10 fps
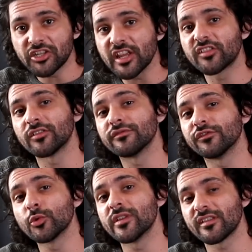decent
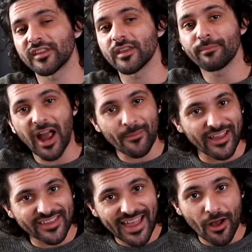fluency by
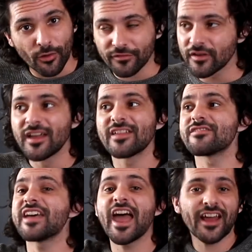myself.
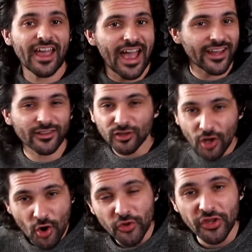Then I had
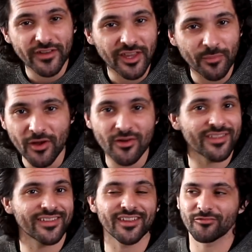loads of
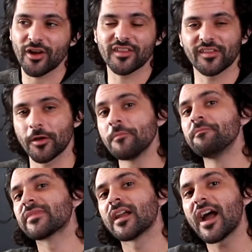experiences, right? So
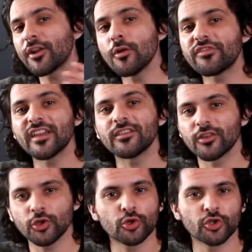I don't think
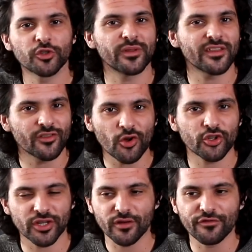that you should be
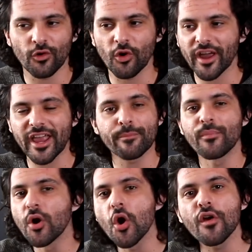searching for a
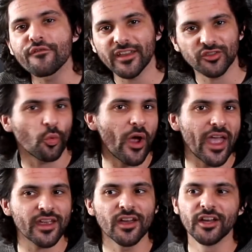perfect
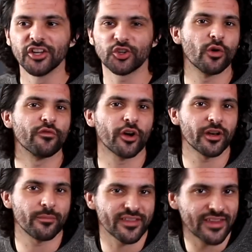way to
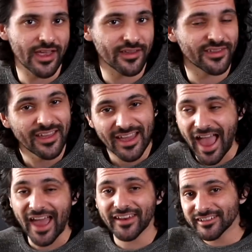avoid mistakes.
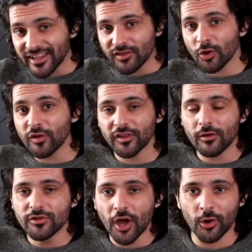And let's also
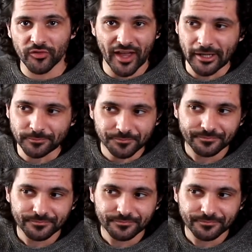note that